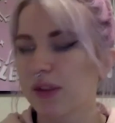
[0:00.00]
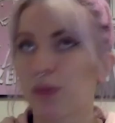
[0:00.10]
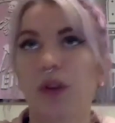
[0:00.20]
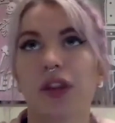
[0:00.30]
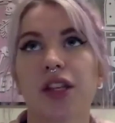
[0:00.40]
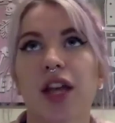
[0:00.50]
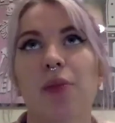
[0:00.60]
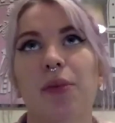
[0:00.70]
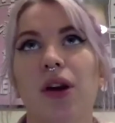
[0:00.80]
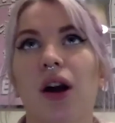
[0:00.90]
with
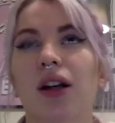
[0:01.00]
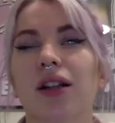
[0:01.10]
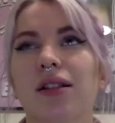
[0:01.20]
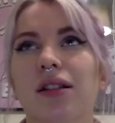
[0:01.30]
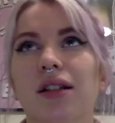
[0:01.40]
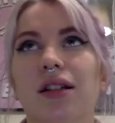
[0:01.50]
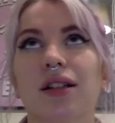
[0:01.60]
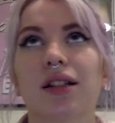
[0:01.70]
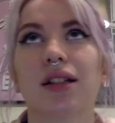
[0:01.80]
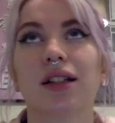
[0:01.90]
contemporary art, is
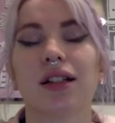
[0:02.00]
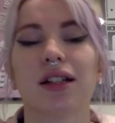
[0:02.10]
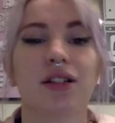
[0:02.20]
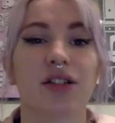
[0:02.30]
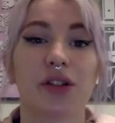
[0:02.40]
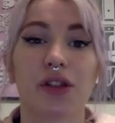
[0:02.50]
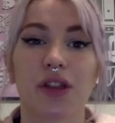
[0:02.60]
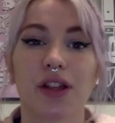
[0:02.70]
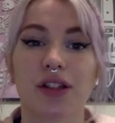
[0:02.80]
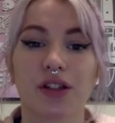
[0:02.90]
there certain
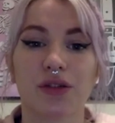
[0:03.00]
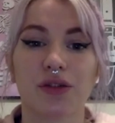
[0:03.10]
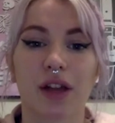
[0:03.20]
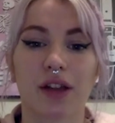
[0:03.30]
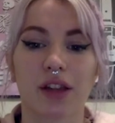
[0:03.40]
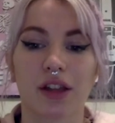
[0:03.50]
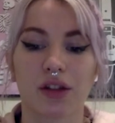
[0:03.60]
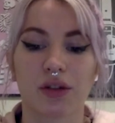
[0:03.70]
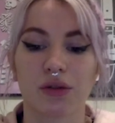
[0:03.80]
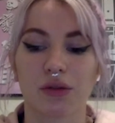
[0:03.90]
things that you felt that
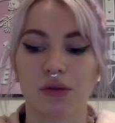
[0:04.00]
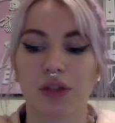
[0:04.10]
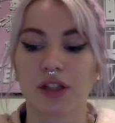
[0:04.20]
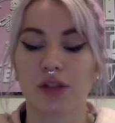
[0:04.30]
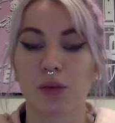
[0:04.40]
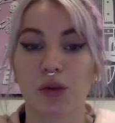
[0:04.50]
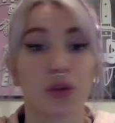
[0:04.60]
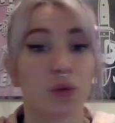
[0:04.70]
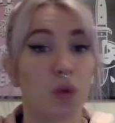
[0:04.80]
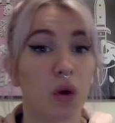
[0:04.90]
you leaned more
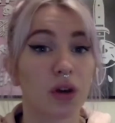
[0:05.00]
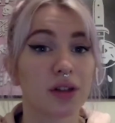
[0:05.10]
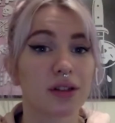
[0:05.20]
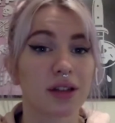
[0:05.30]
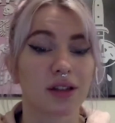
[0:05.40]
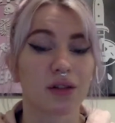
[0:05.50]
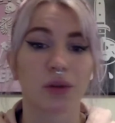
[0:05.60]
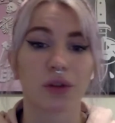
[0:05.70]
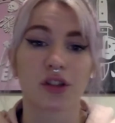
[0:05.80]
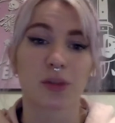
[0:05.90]
towards, like you
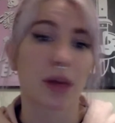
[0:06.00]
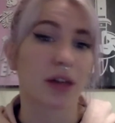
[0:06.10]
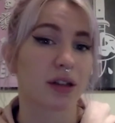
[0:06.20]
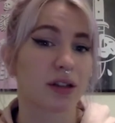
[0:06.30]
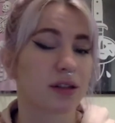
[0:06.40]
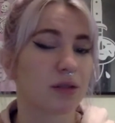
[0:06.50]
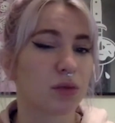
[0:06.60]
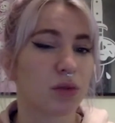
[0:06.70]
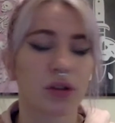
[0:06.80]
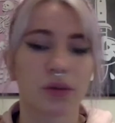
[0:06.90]
want to specialise in
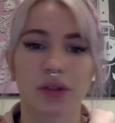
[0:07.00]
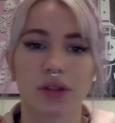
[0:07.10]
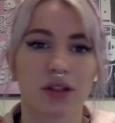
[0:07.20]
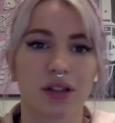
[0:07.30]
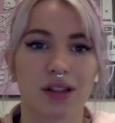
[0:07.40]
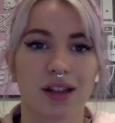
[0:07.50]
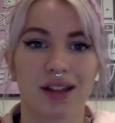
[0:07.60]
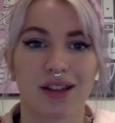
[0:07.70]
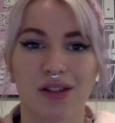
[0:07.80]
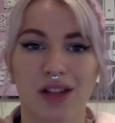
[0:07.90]
more, or was there just like
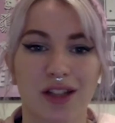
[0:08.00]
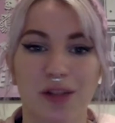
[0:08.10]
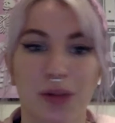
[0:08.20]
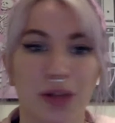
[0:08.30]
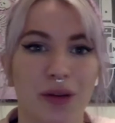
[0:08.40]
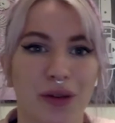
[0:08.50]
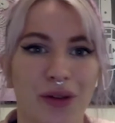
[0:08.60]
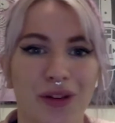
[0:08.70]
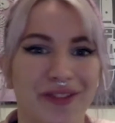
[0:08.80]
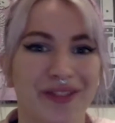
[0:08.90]
you like to play with all
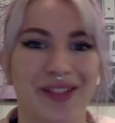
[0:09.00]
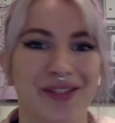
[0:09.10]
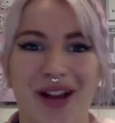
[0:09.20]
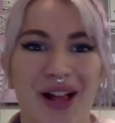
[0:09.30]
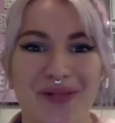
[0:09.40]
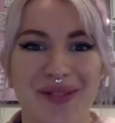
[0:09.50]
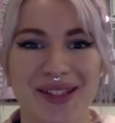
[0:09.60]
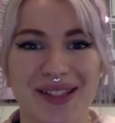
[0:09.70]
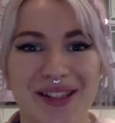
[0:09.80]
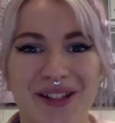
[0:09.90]
the different
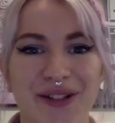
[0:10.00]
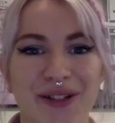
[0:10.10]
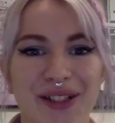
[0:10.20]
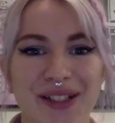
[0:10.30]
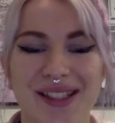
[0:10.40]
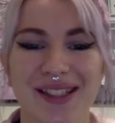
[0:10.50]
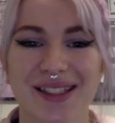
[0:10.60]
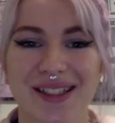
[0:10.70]
elements in the course?